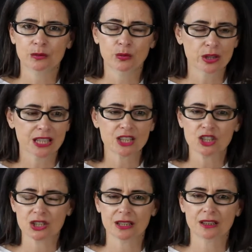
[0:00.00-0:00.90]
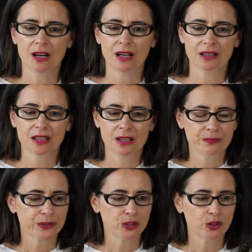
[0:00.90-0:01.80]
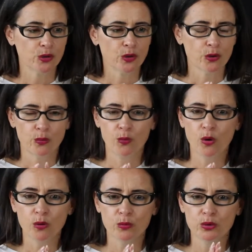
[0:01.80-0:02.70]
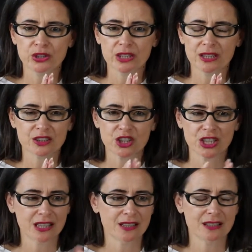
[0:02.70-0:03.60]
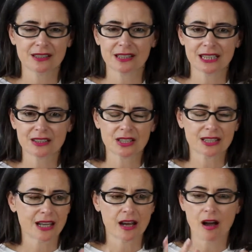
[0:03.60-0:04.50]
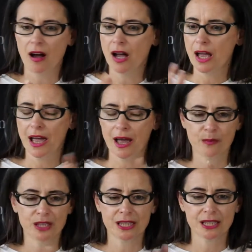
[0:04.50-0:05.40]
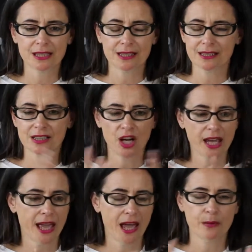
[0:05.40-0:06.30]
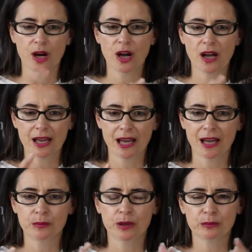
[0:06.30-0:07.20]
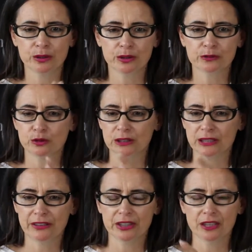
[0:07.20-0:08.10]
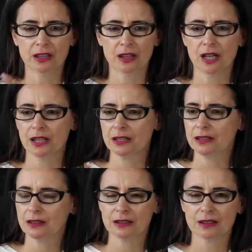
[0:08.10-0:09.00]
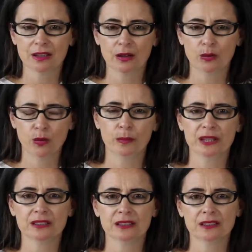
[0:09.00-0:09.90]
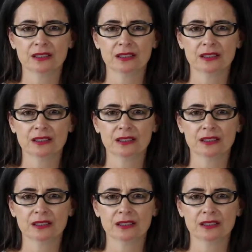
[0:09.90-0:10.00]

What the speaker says: What is she like? What would she is, let's just say I am. Identity is an I am. I am a beautiful, loving, kind woman,